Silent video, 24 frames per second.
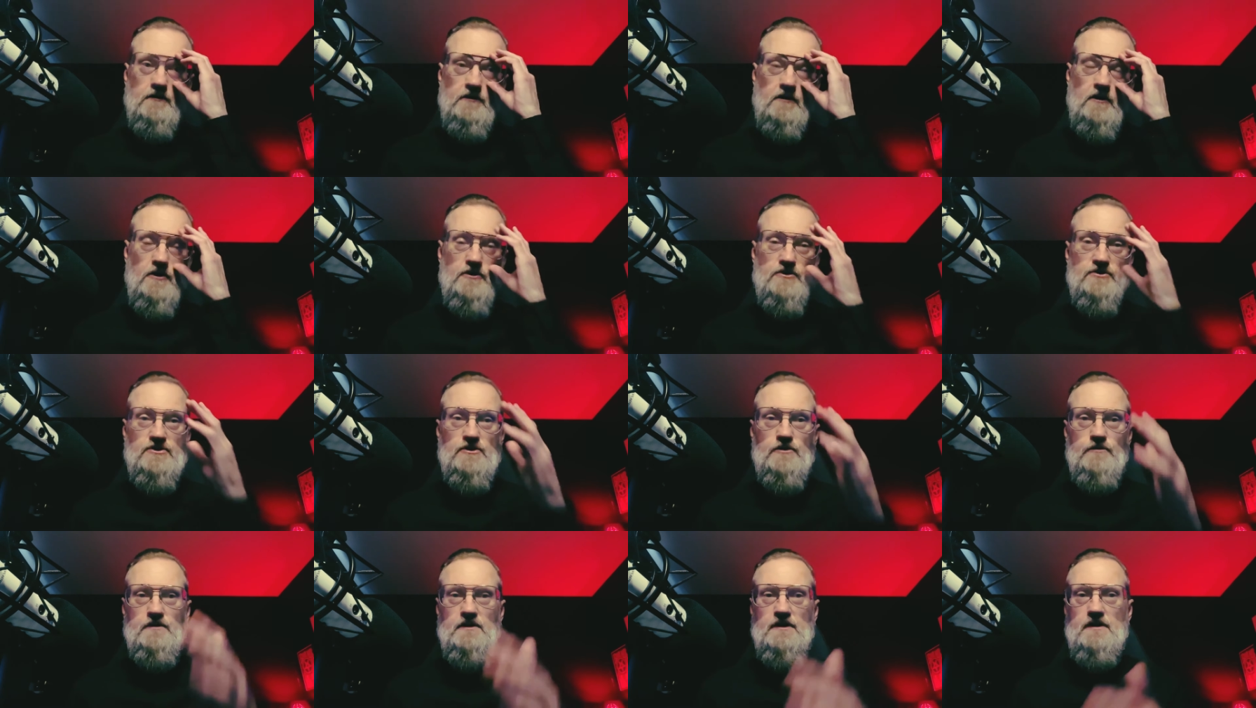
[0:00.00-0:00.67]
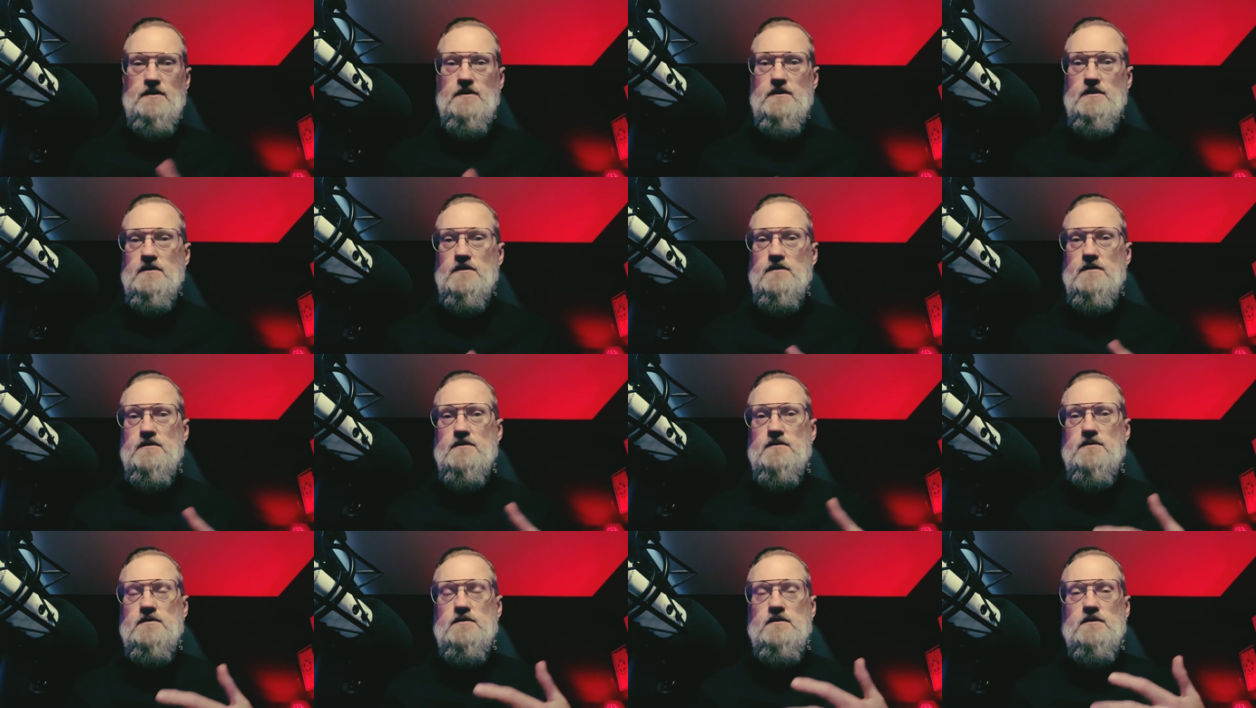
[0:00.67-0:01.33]
Arjuna
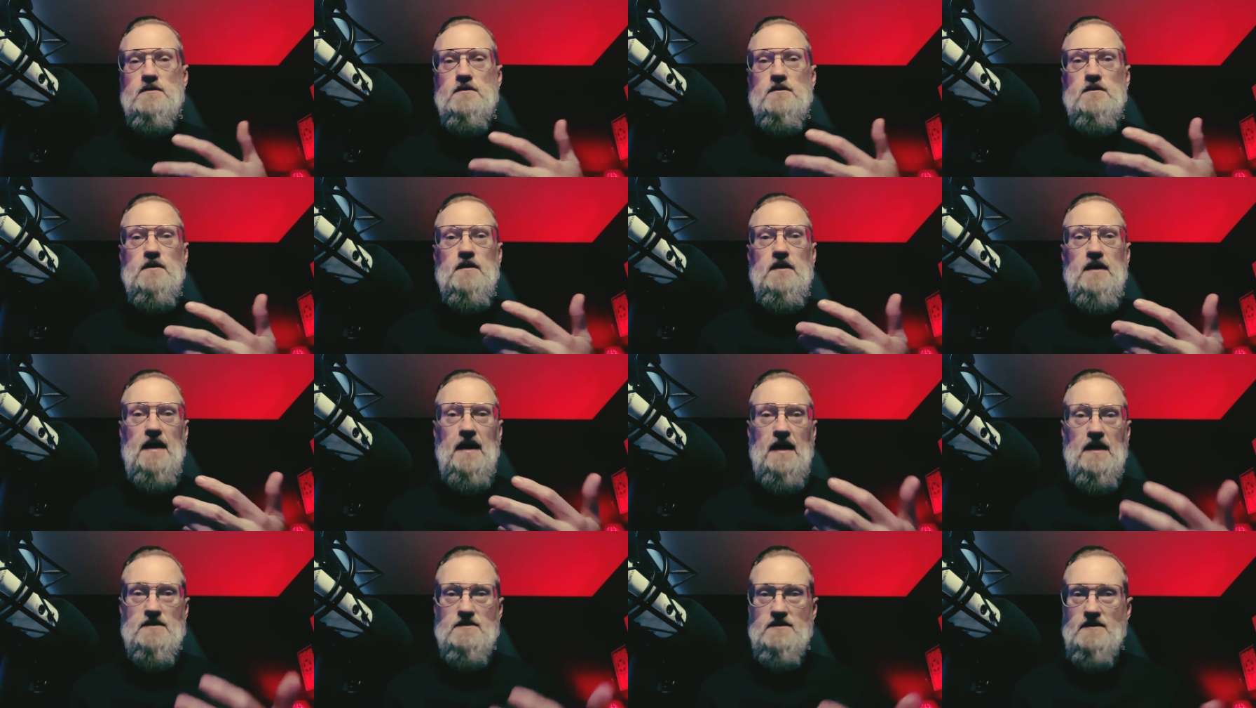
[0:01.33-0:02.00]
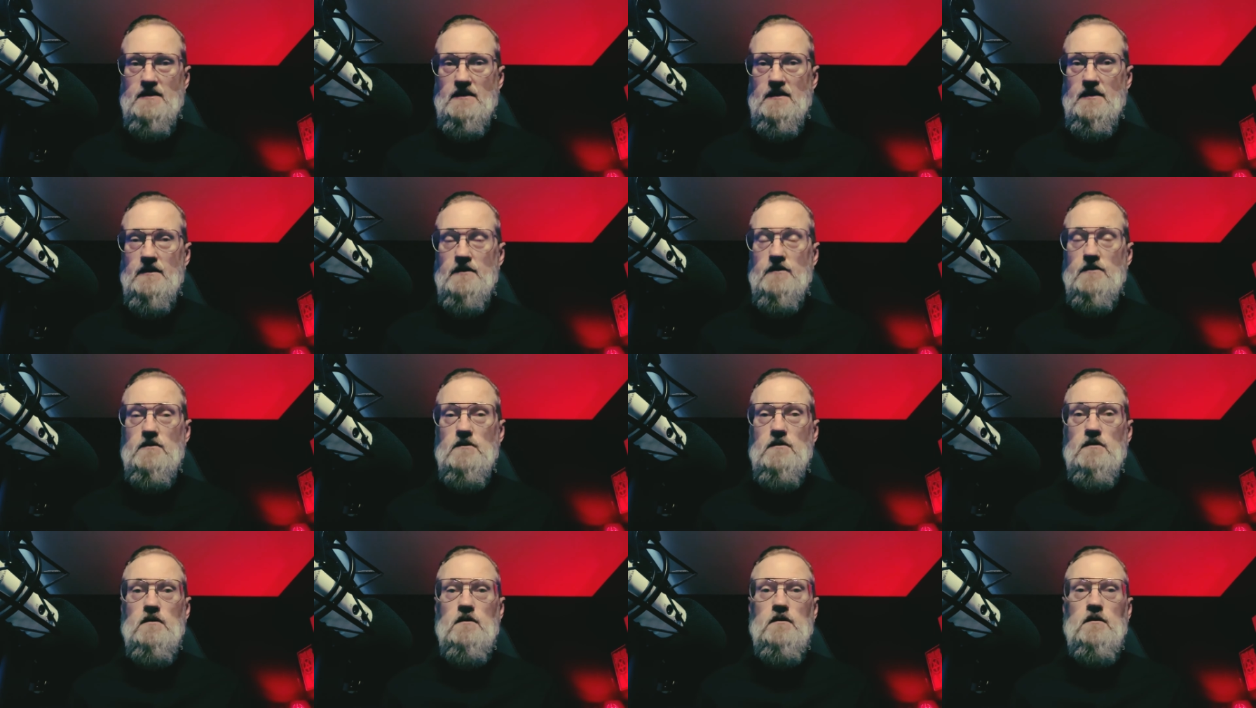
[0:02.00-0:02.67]
is asking,
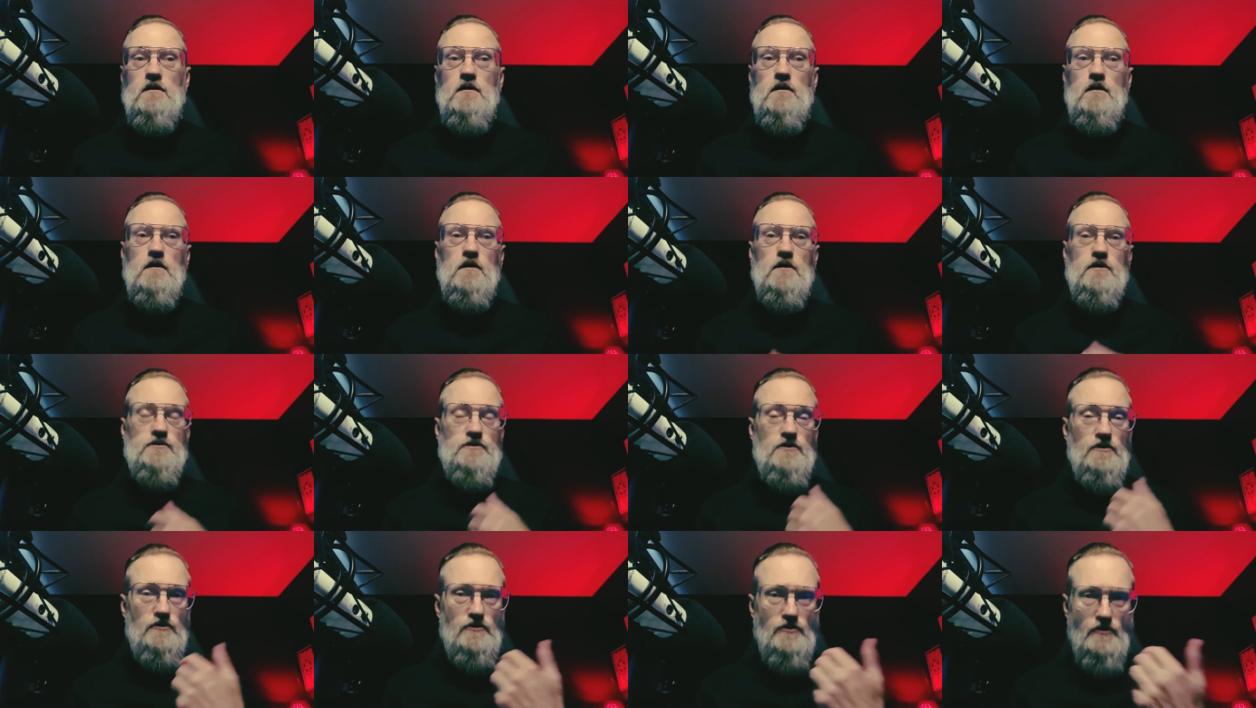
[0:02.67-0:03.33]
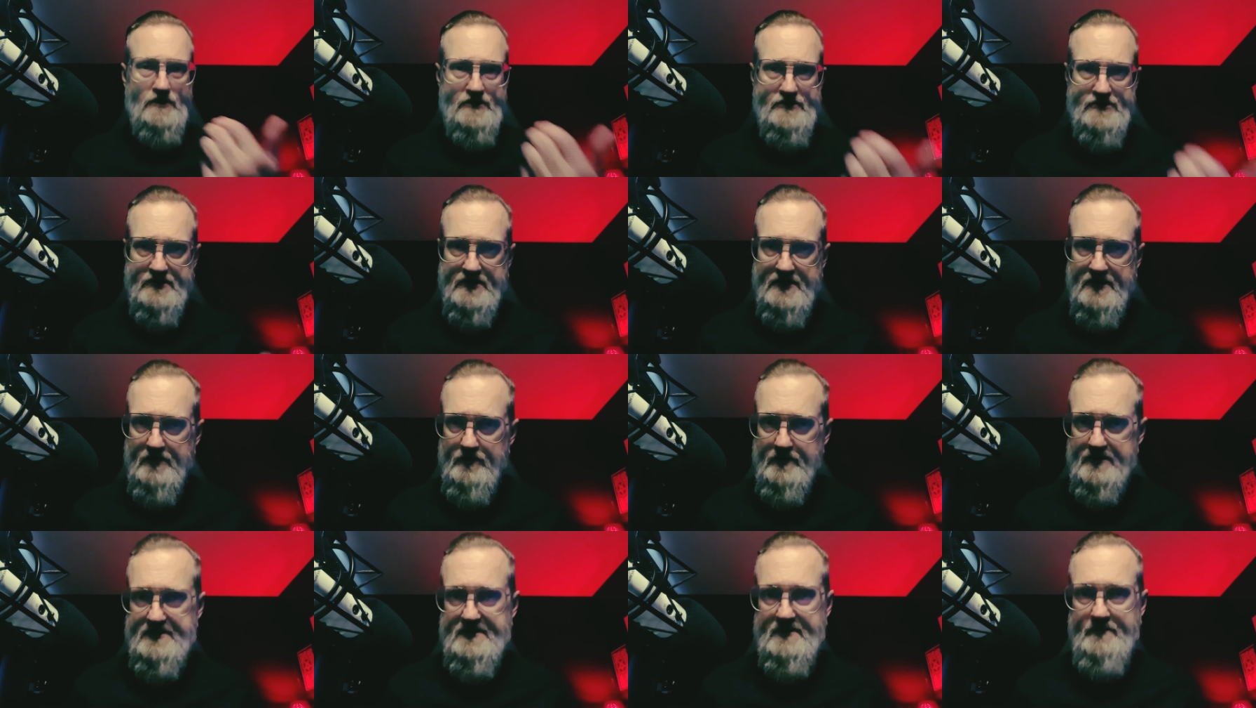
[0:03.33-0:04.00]
uh, you know, Krishna,
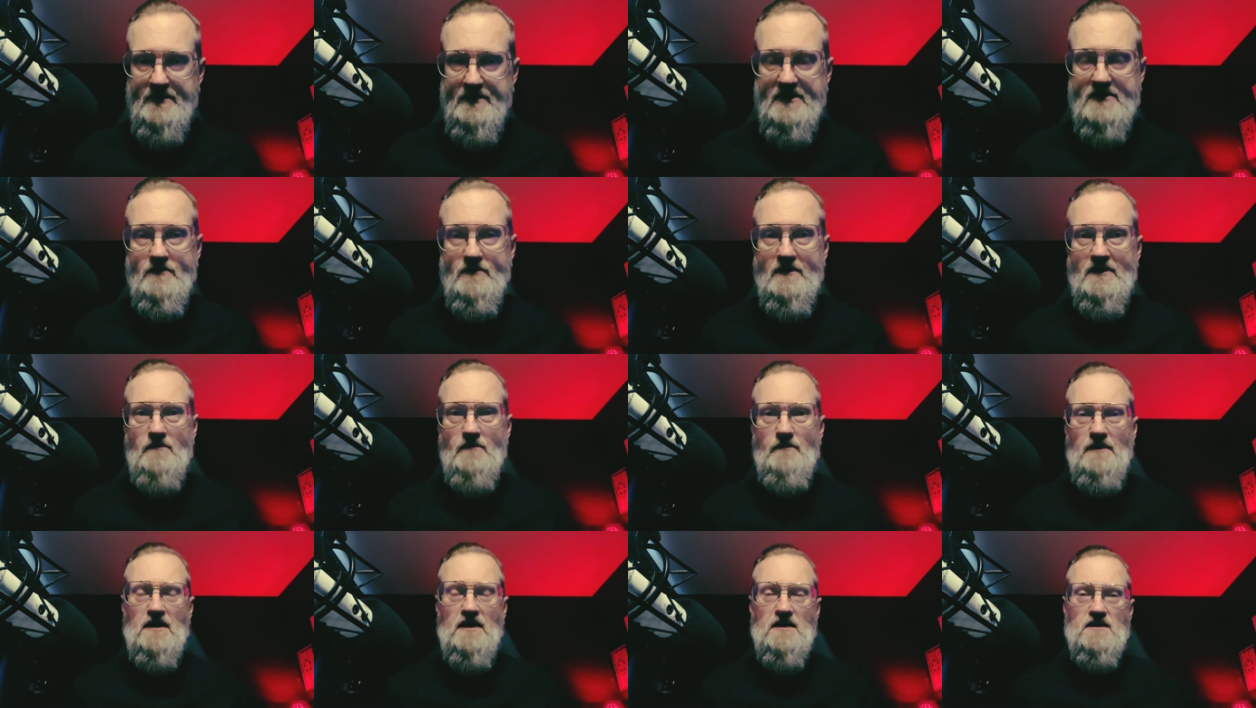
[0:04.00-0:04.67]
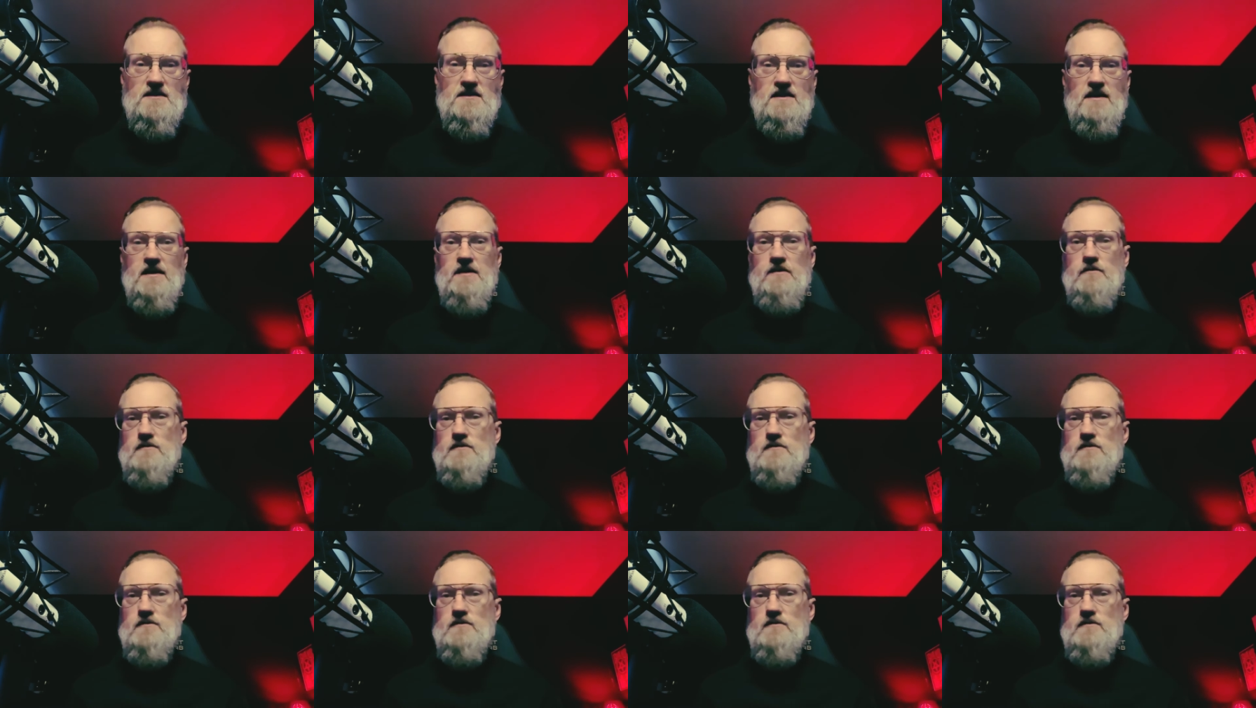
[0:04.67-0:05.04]
what's the best way to meditate?